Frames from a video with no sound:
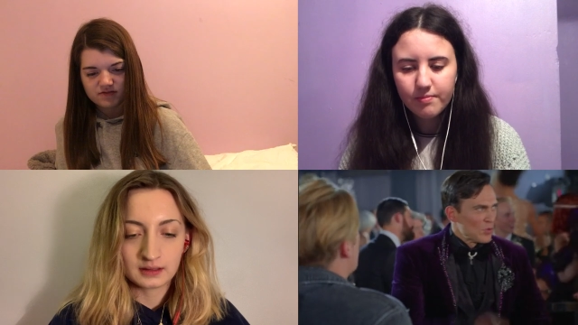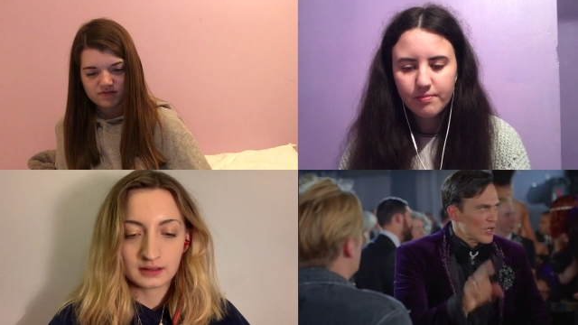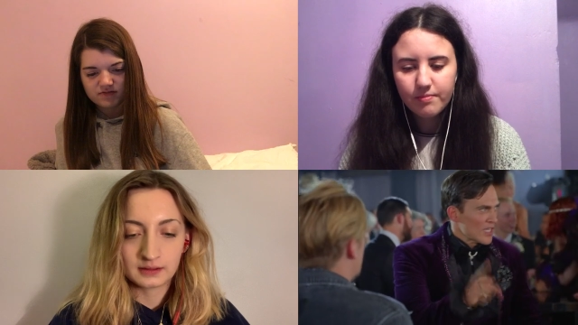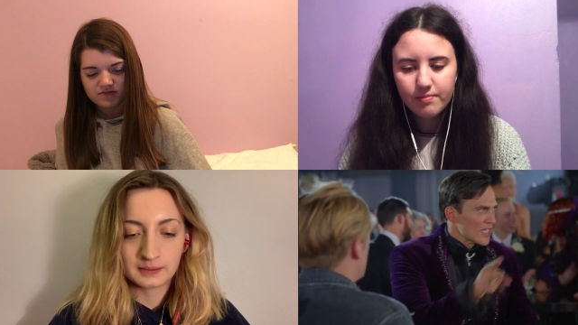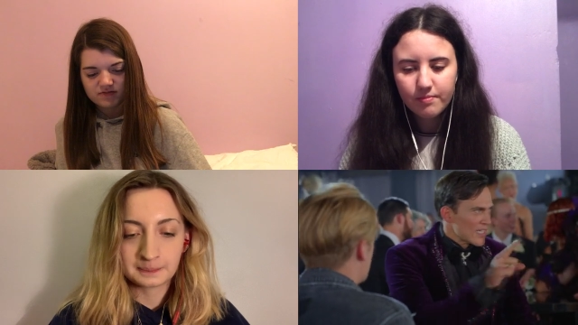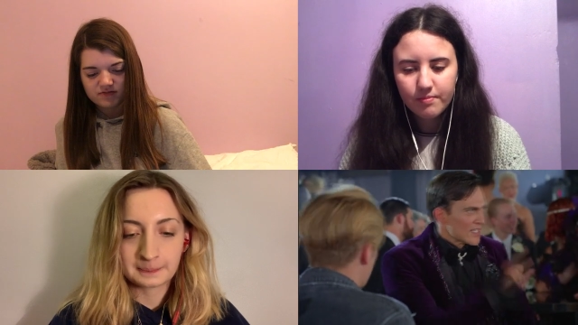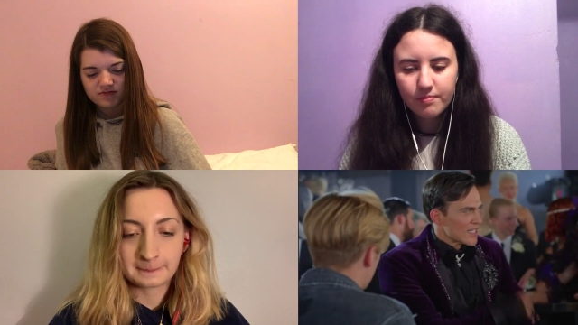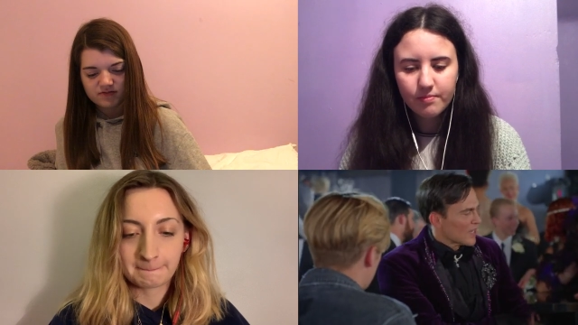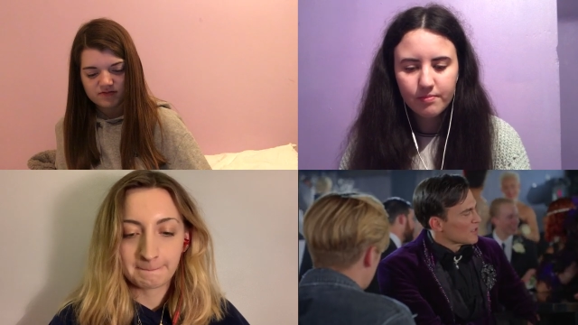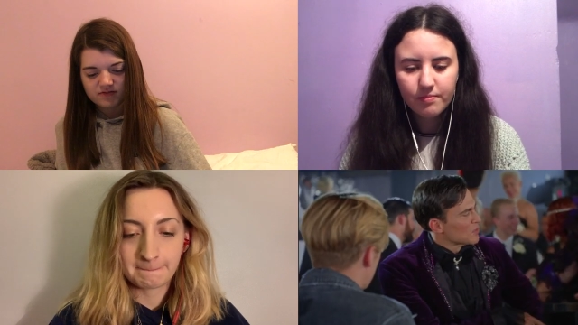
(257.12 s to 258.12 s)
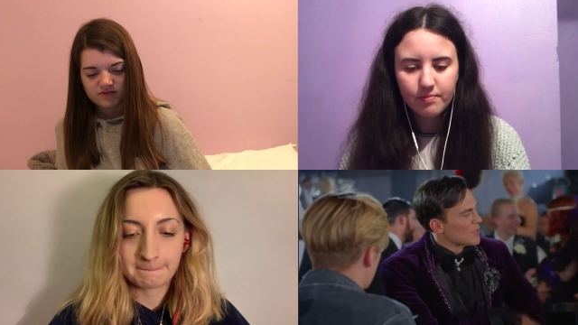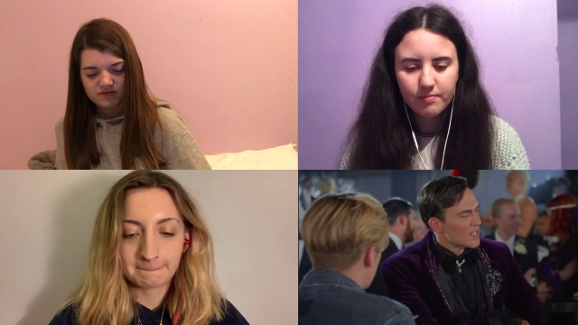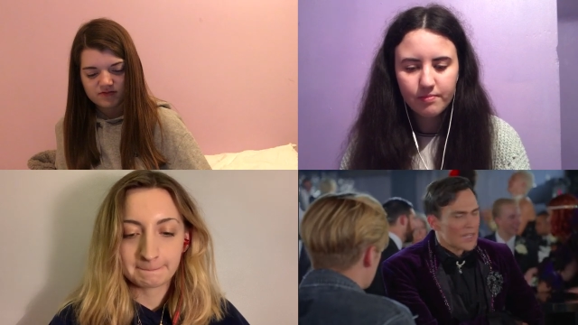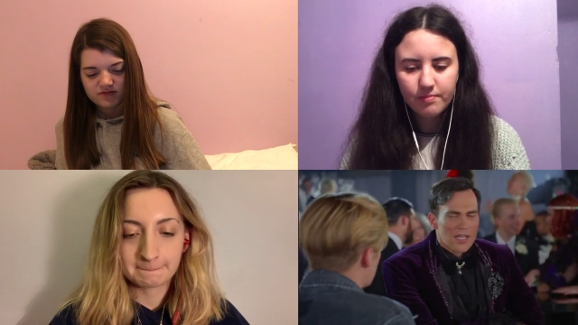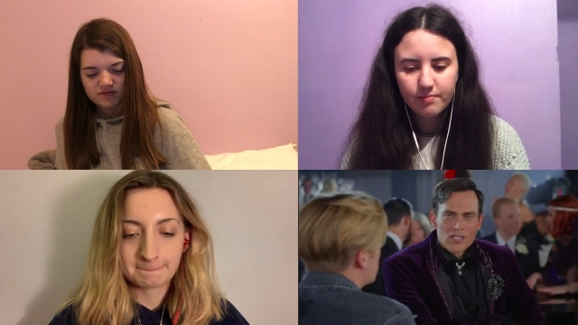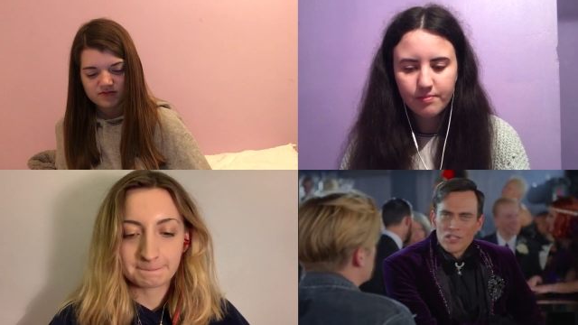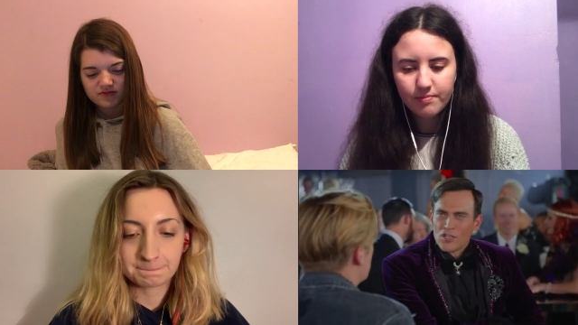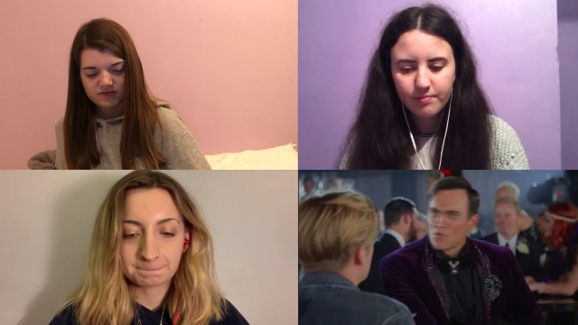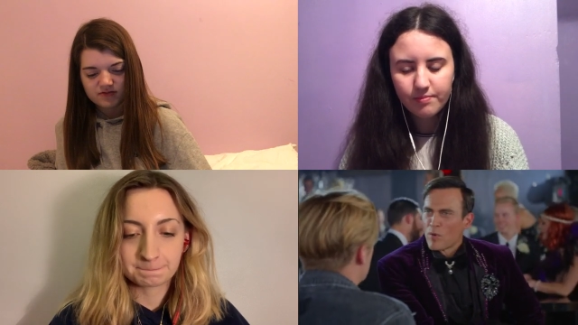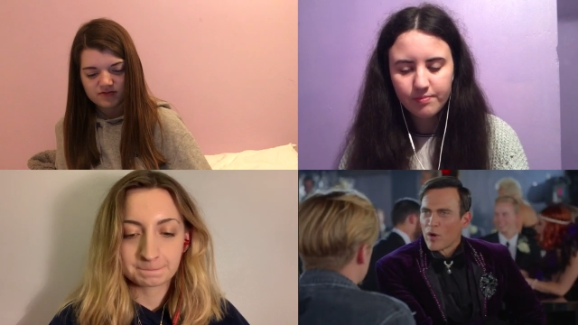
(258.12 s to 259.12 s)
Speaker 1: Willie tells me that you
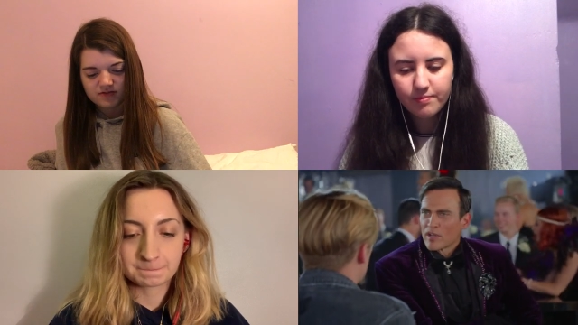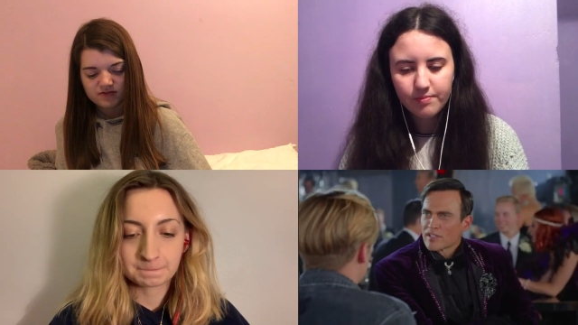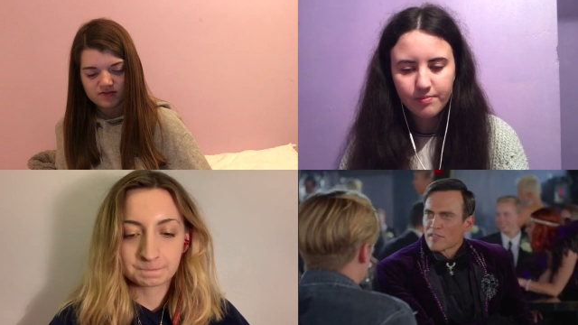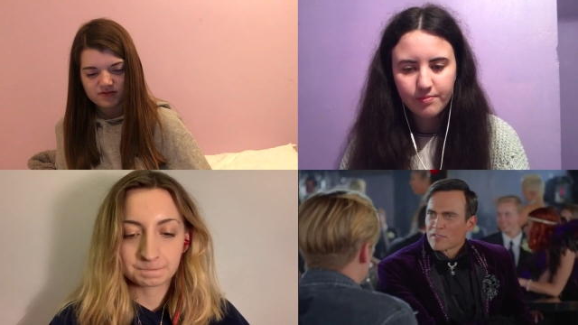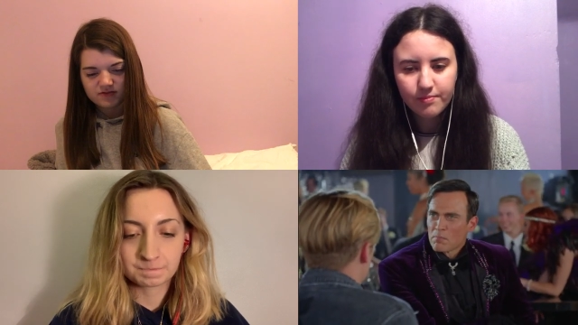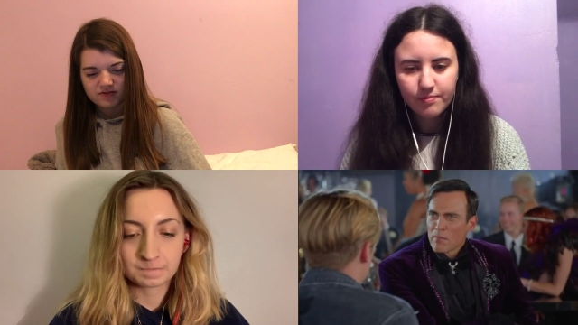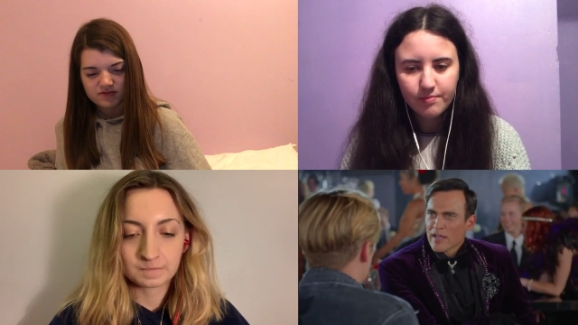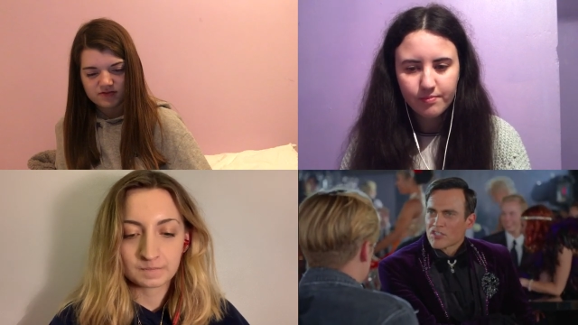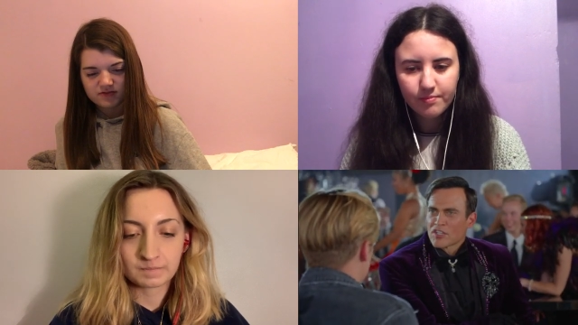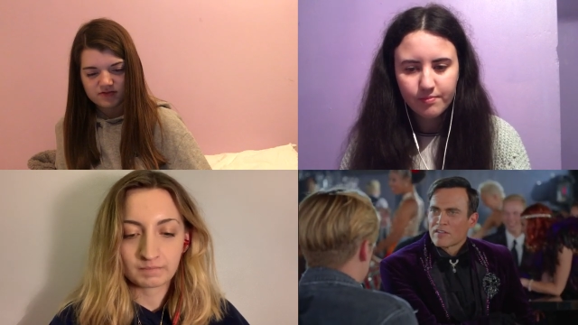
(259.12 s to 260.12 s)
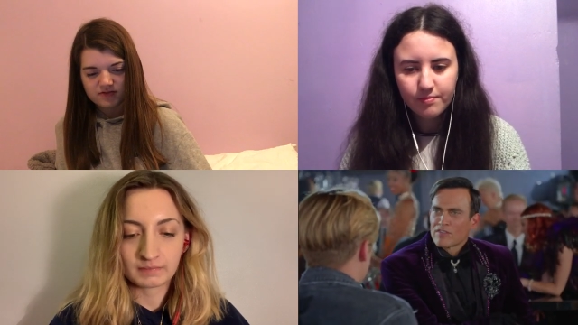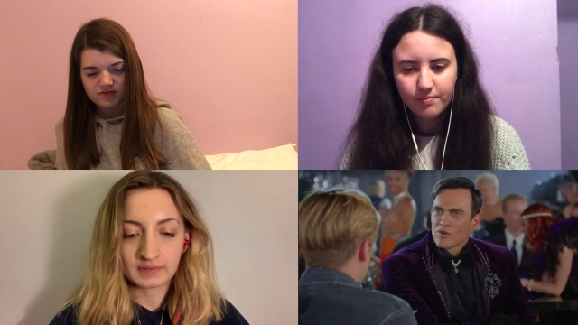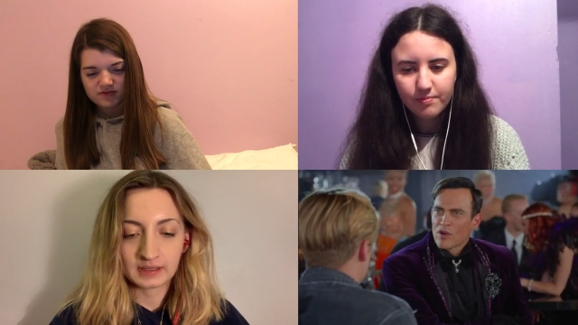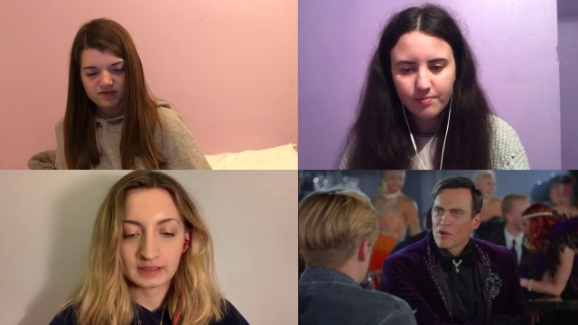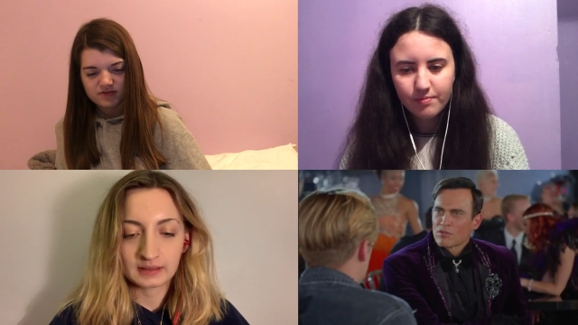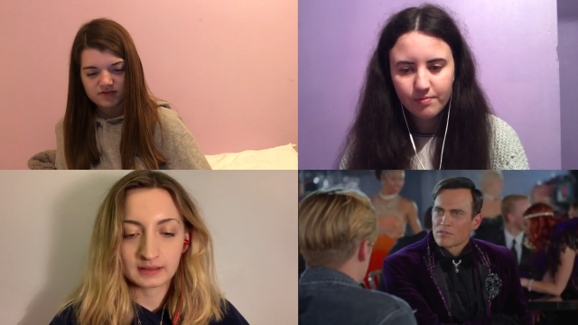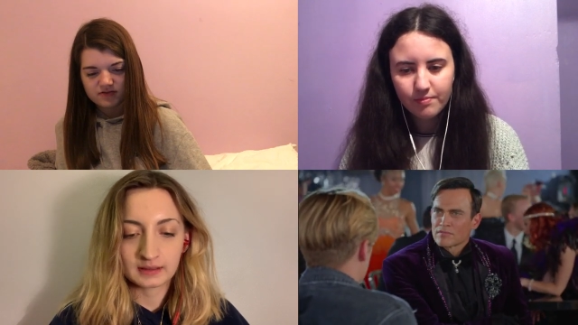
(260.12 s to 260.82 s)
boys have some magic of your own.